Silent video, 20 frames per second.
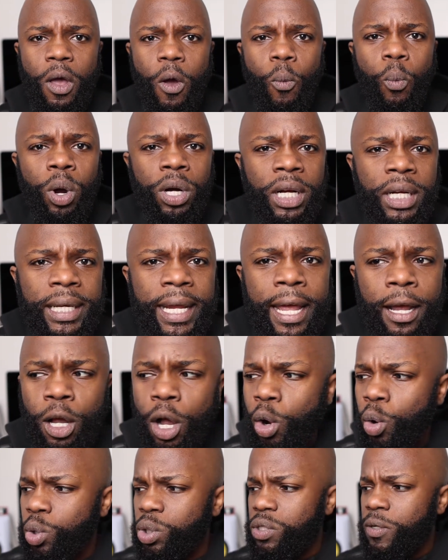One of their
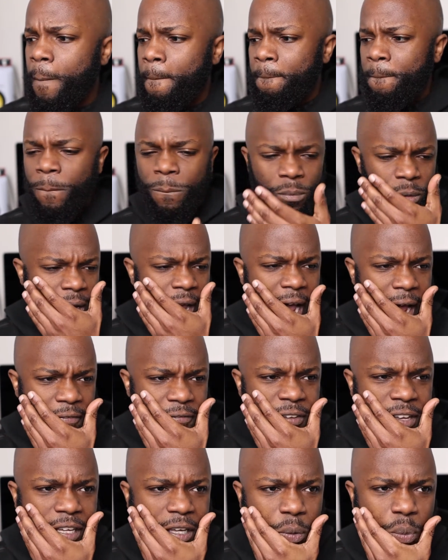goals, I
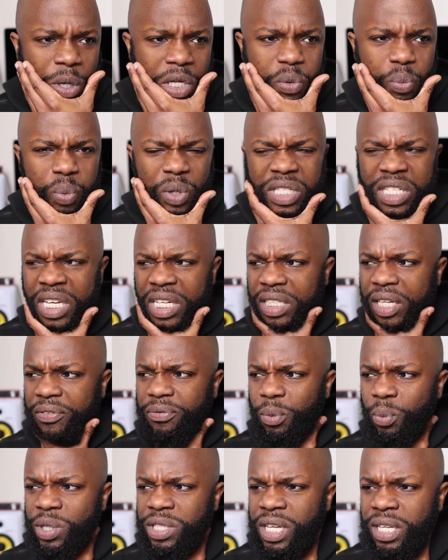think it was it the
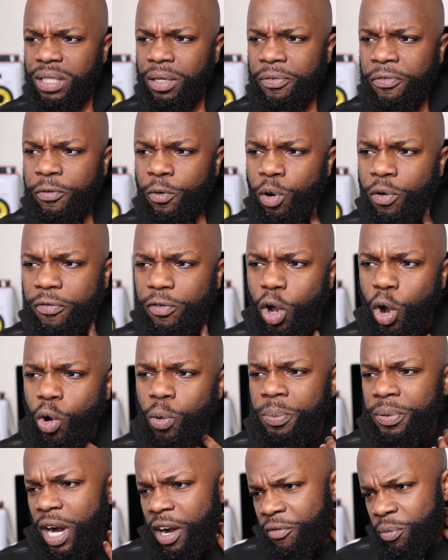4th goal,
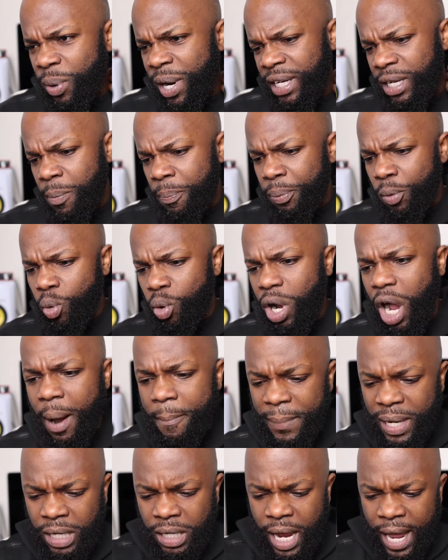bruv, where the ball
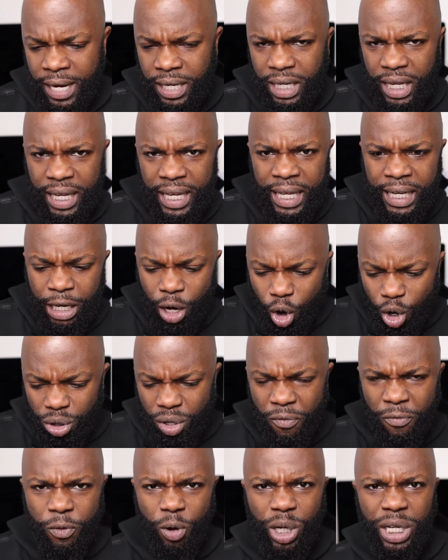come in and he hit it on
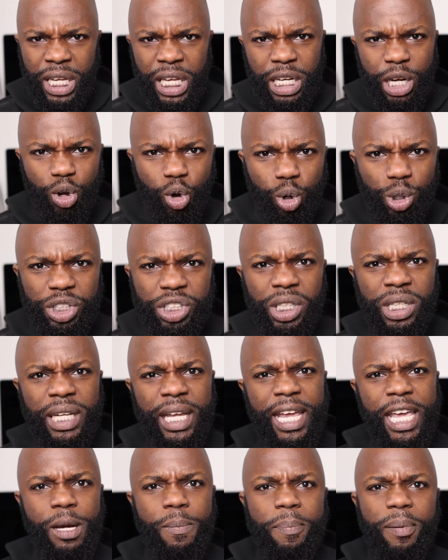the volley and he cushioned
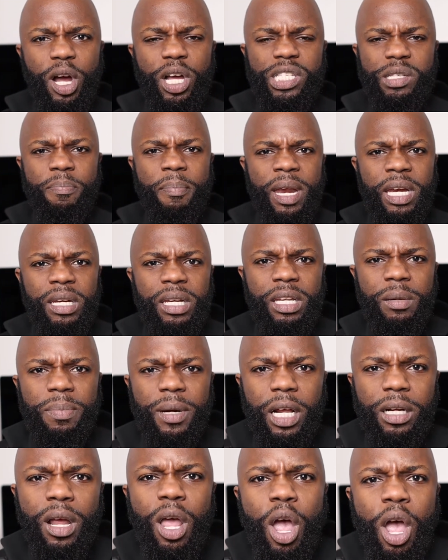it in past Mendy,
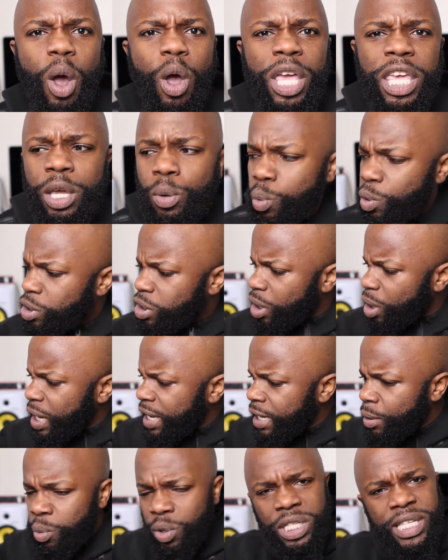blood. He was
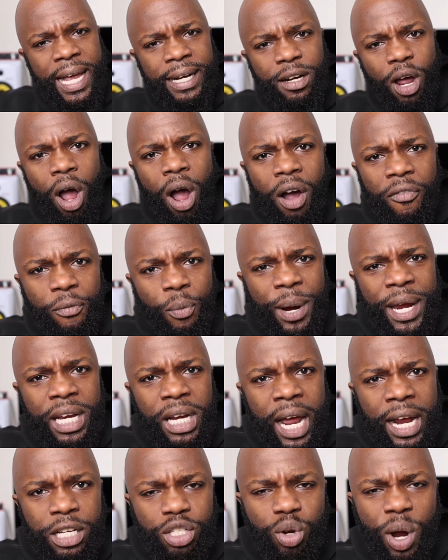at the halfway
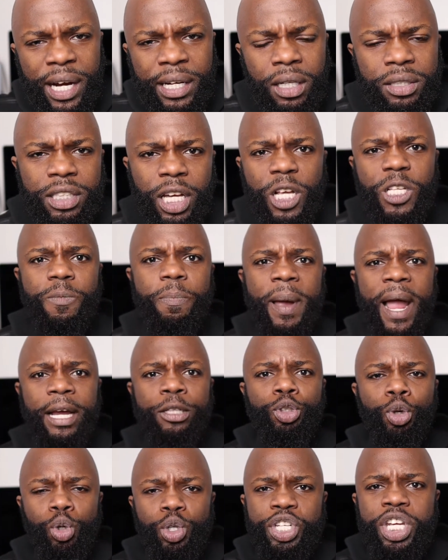line trying to dust back.
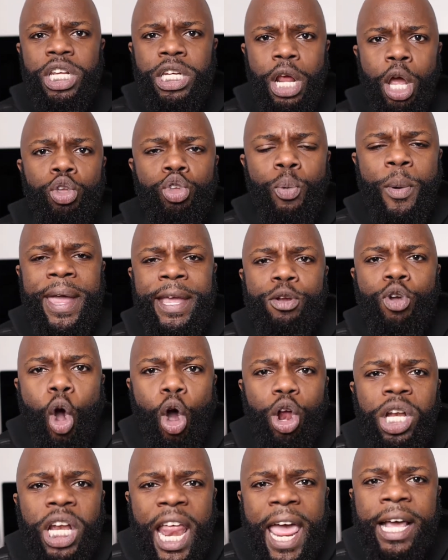Jorginho, you ain't
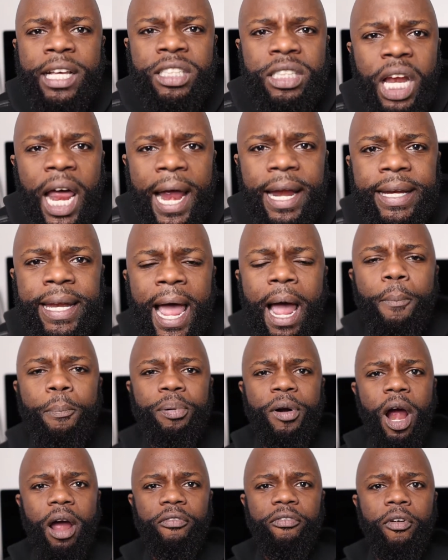got legs like that,
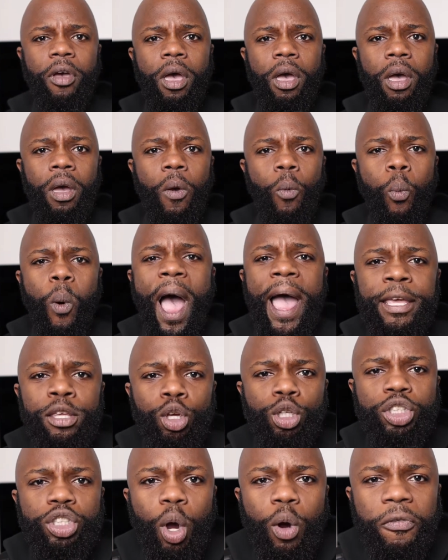bruv. Why are
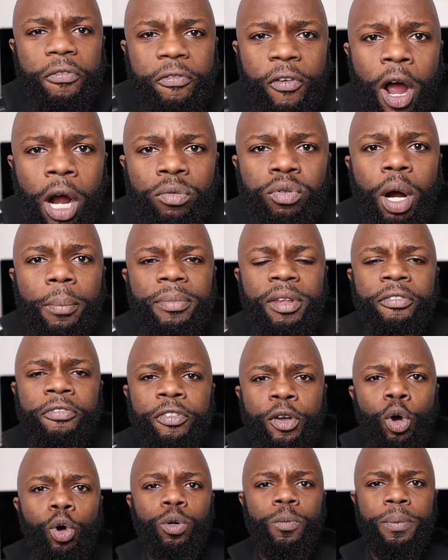you so far up the
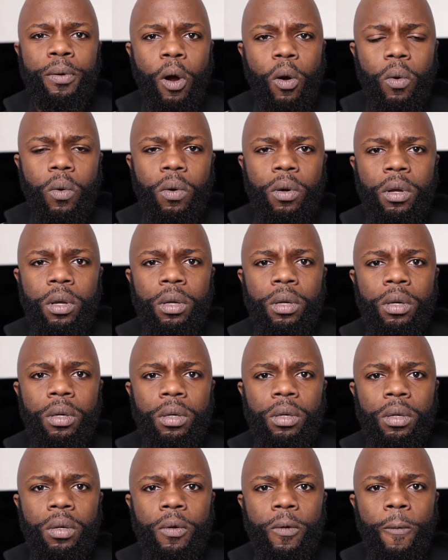field, bro?
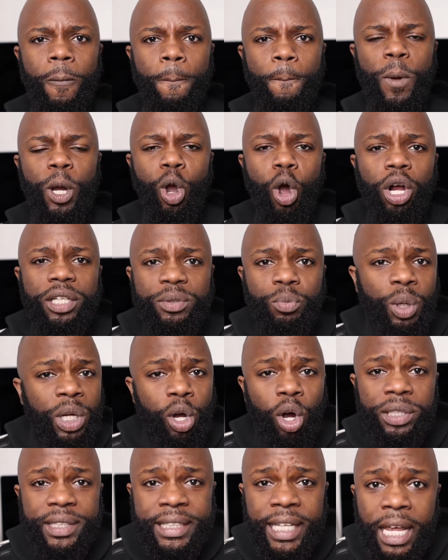We got
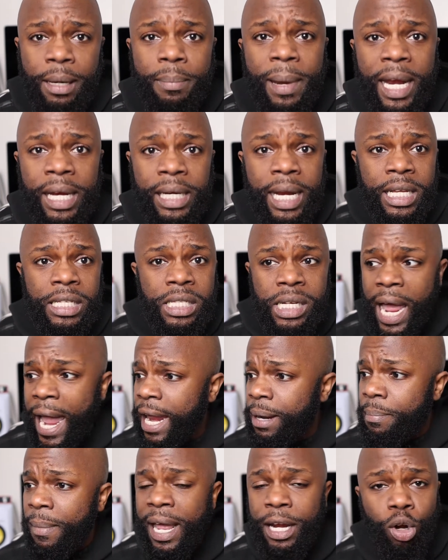10 men. There's
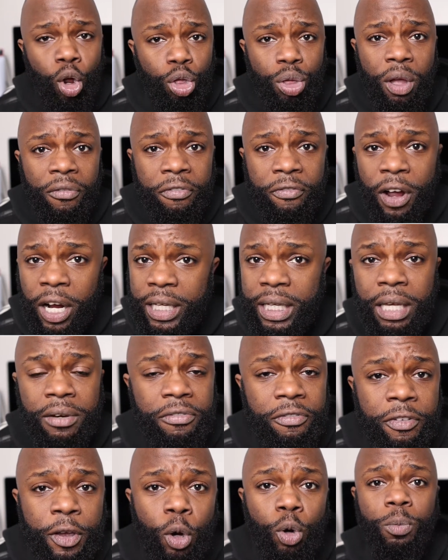9 men on the fucking
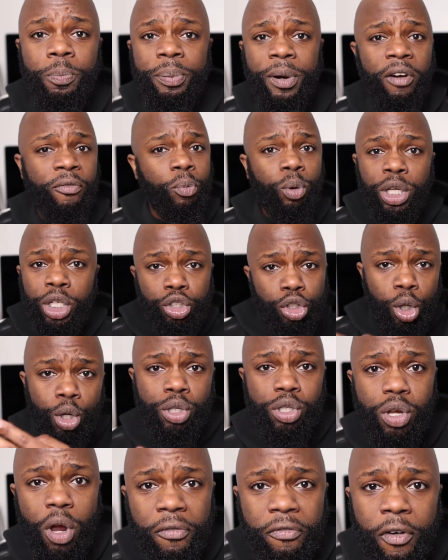field, bruv. What are you doing
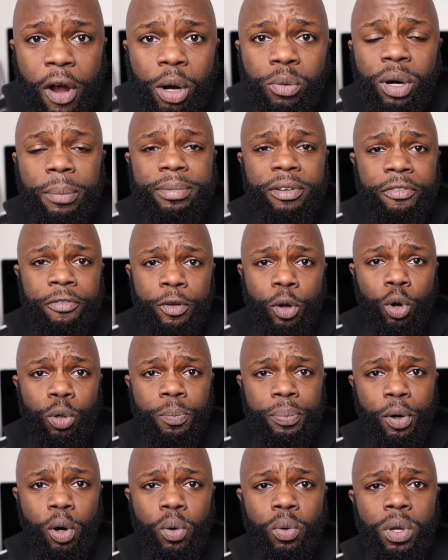so far up the
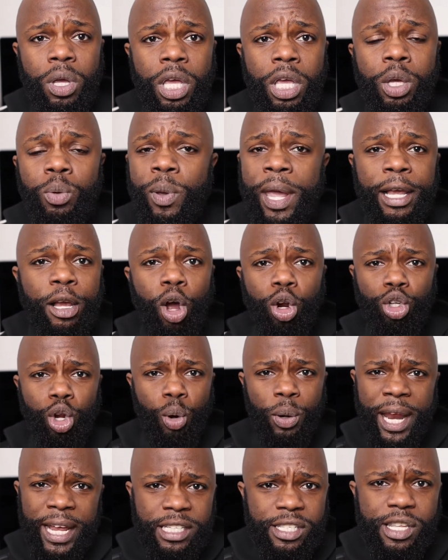field, bro? You ain't got no
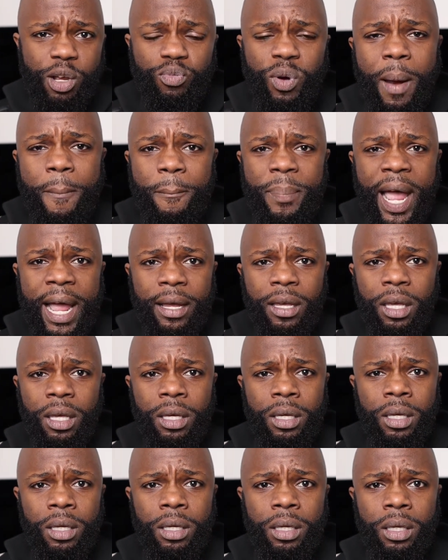legs to run back.
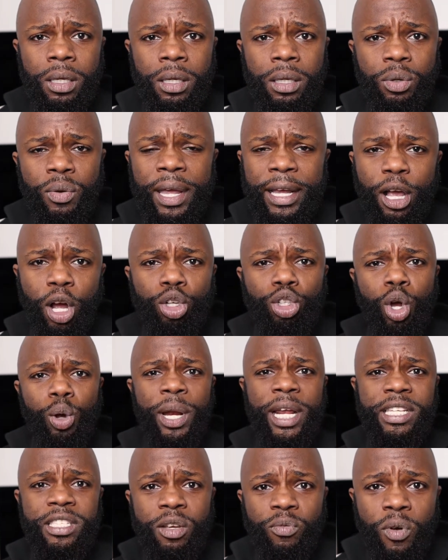You ain't got no
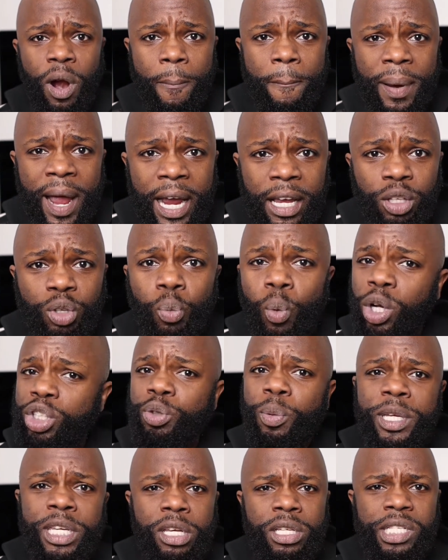legs to run back.
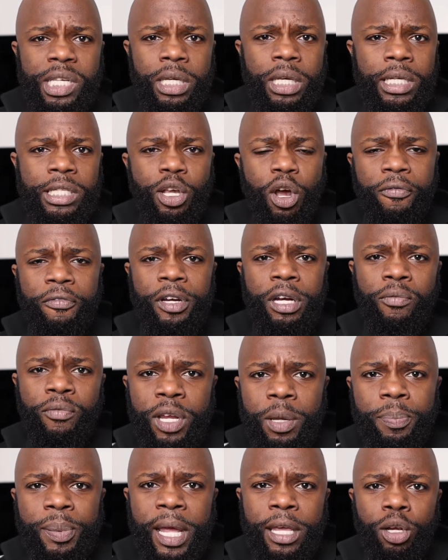Watch when you see yourself in the
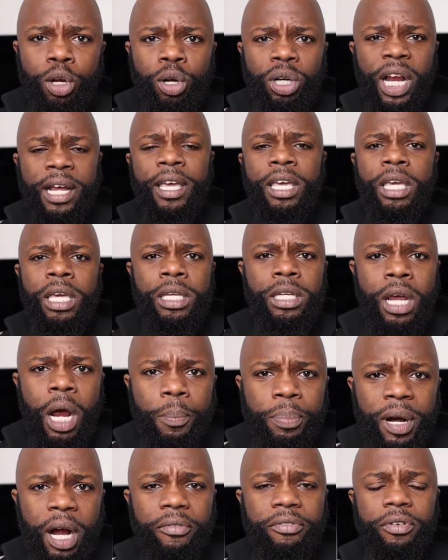replay. You look like an
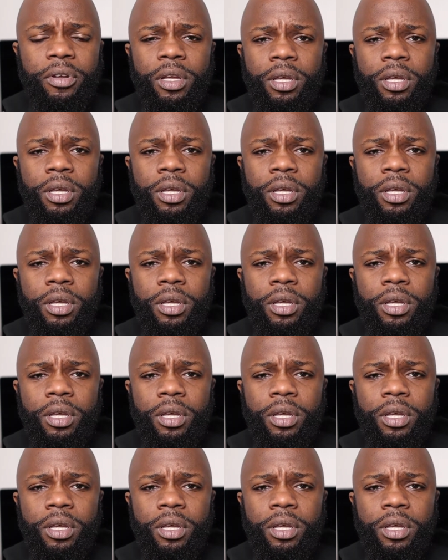idiot, bruv.